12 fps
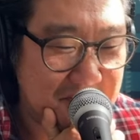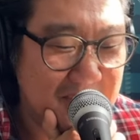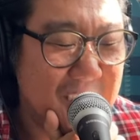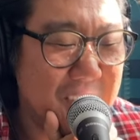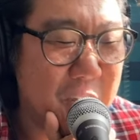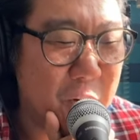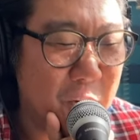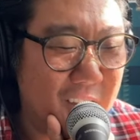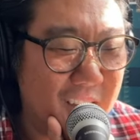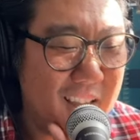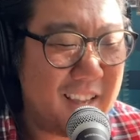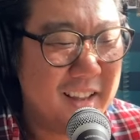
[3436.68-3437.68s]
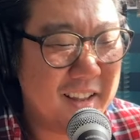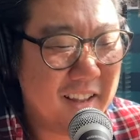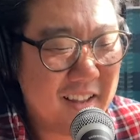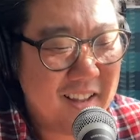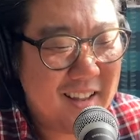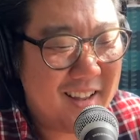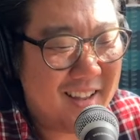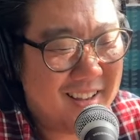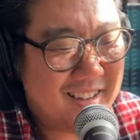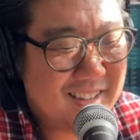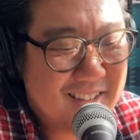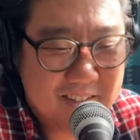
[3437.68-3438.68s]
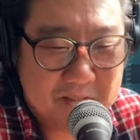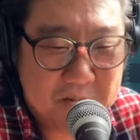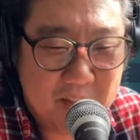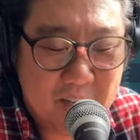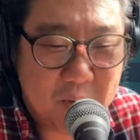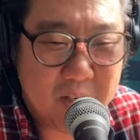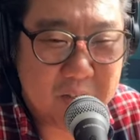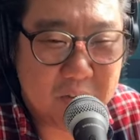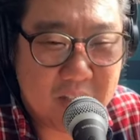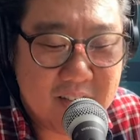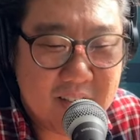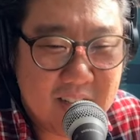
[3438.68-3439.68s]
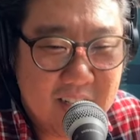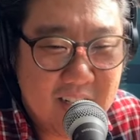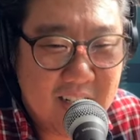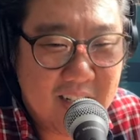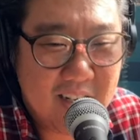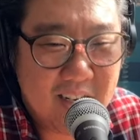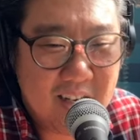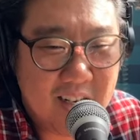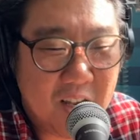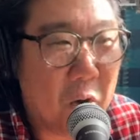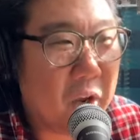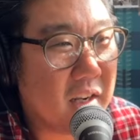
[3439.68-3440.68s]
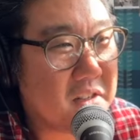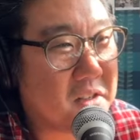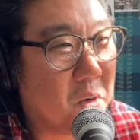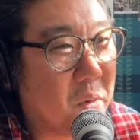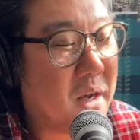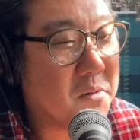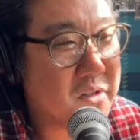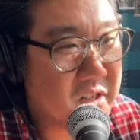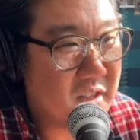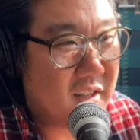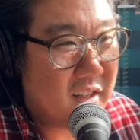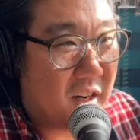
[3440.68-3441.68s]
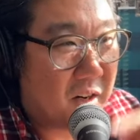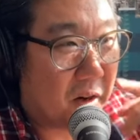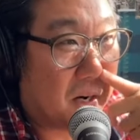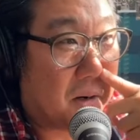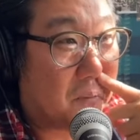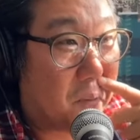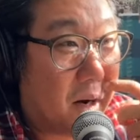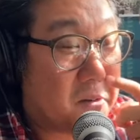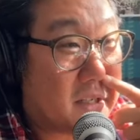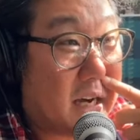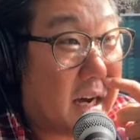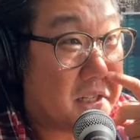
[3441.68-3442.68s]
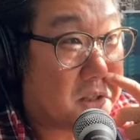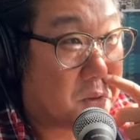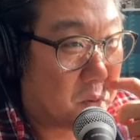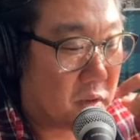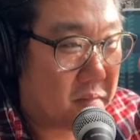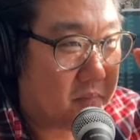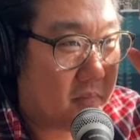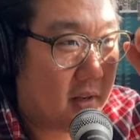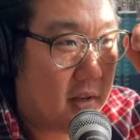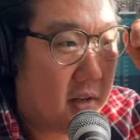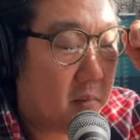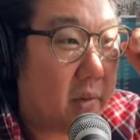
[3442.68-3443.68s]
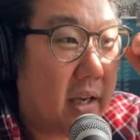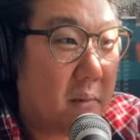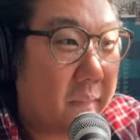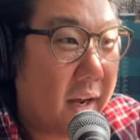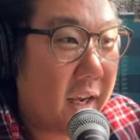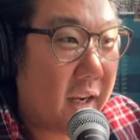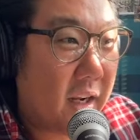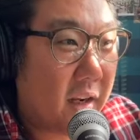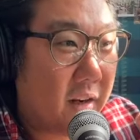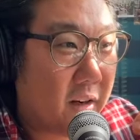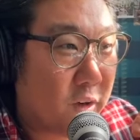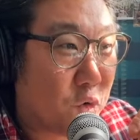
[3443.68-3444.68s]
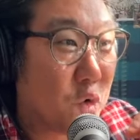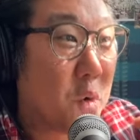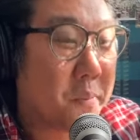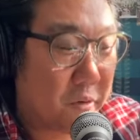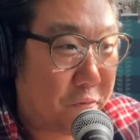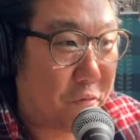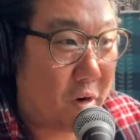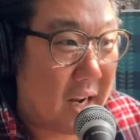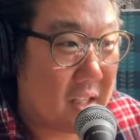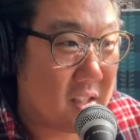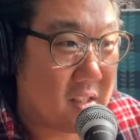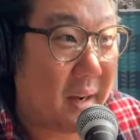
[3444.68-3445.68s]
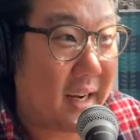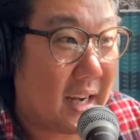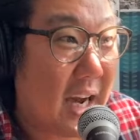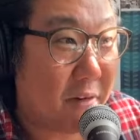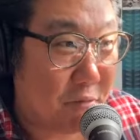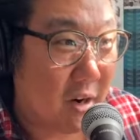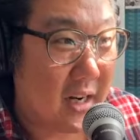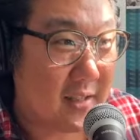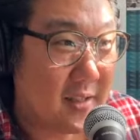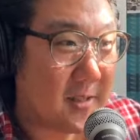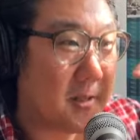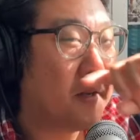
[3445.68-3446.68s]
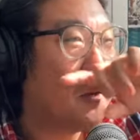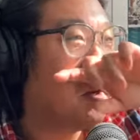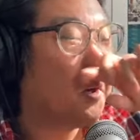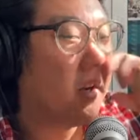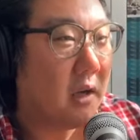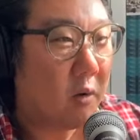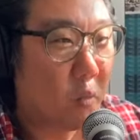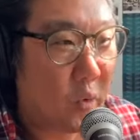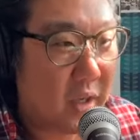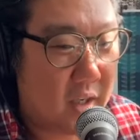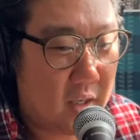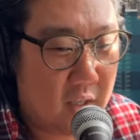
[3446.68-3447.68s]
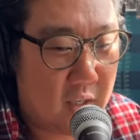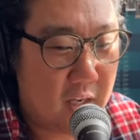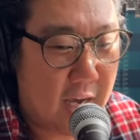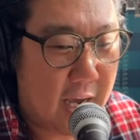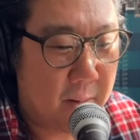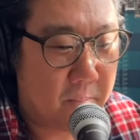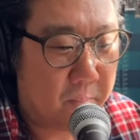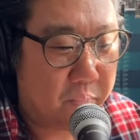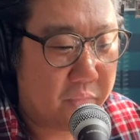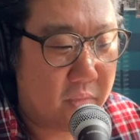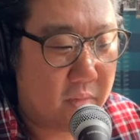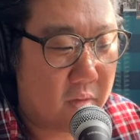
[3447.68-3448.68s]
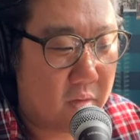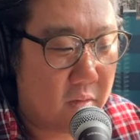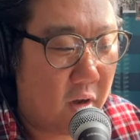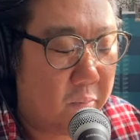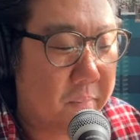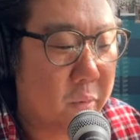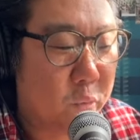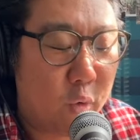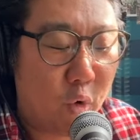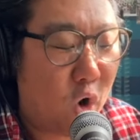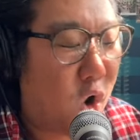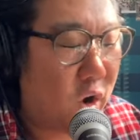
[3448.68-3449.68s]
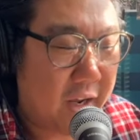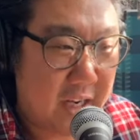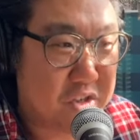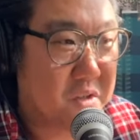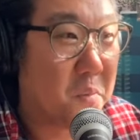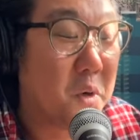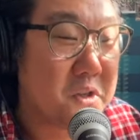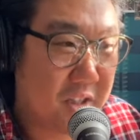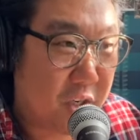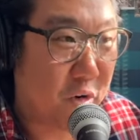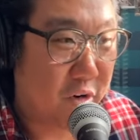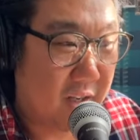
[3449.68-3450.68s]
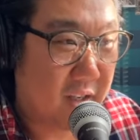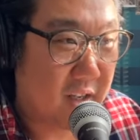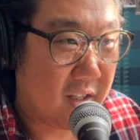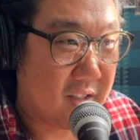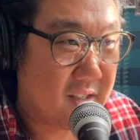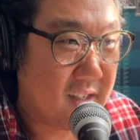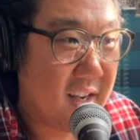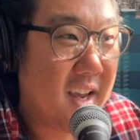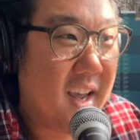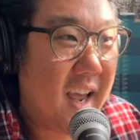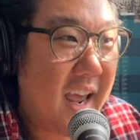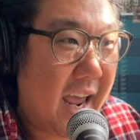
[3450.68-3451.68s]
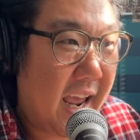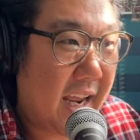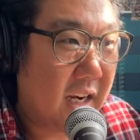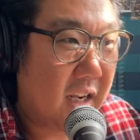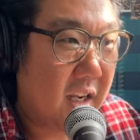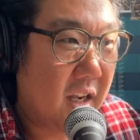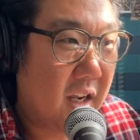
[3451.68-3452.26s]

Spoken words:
you know, how do I do this? Okay, so when I was younger, and when I was in high school, me and my group of friends, my guy friends, we were all Asians, mostly Korean kids, and